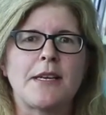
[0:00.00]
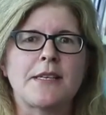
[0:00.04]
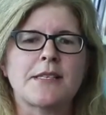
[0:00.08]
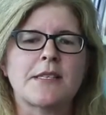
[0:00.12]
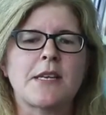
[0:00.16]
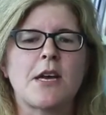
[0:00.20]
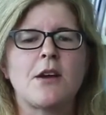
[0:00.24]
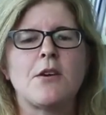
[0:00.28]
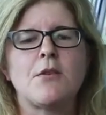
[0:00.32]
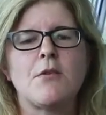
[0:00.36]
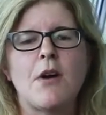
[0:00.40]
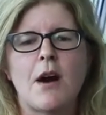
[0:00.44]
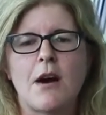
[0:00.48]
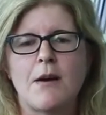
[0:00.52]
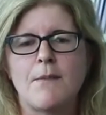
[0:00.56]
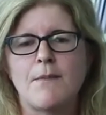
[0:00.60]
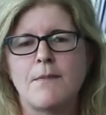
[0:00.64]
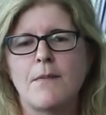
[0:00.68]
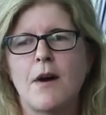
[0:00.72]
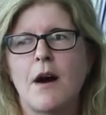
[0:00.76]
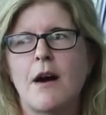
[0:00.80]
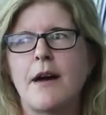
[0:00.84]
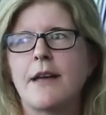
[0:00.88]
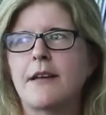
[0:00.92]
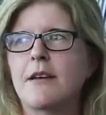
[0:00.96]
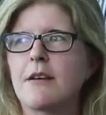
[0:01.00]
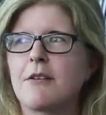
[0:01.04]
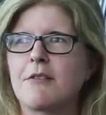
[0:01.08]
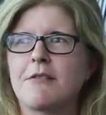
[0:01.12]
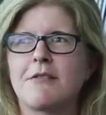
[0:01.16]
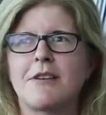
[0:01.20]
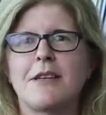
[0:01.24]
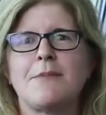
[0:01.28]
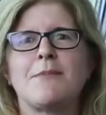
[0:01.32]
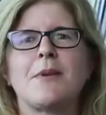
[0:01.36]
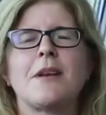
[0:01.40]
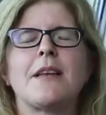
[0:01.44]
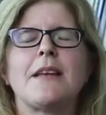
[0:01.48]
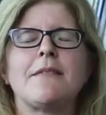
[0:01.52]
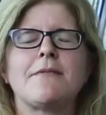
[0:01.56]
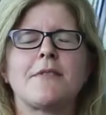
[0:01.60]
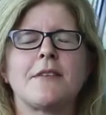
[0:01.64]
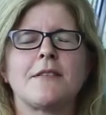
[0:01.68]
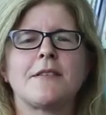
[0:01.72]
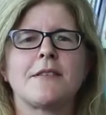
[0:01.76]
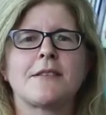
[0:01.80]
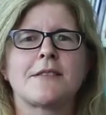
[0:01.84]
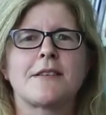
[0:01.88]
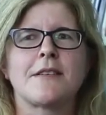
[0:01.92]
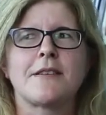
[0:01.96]
So I currently believe
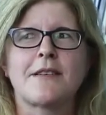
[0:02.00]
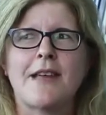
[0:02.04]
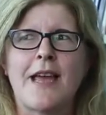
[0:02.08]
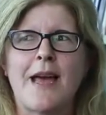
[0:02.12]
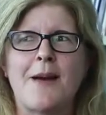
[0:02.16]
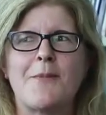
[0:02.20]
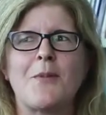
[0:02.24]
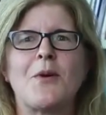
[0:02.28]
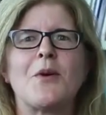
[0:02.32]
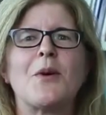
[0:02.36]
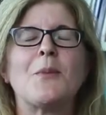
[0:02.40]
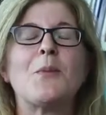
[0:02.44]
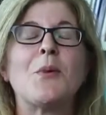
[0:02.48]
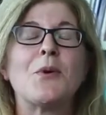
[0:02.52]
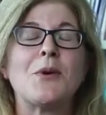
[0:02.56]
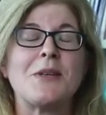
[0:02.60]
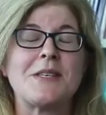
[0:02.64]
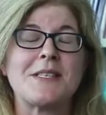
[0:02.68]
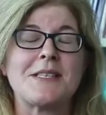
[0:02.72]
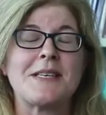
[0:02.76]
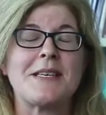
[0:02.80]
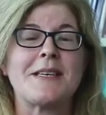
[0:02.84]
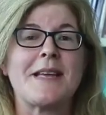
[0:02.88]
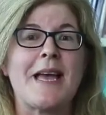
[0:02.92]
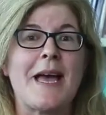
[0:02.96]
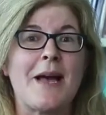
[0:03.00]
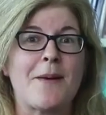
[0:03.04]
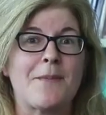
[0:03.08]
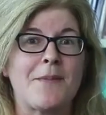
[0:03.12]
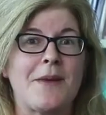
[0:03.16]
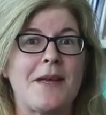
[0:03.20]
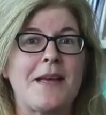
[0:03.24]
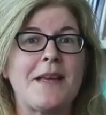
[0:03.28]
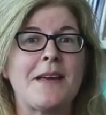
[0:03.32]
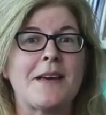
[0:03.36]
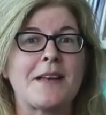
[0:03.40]
that there's a camera pointing at me,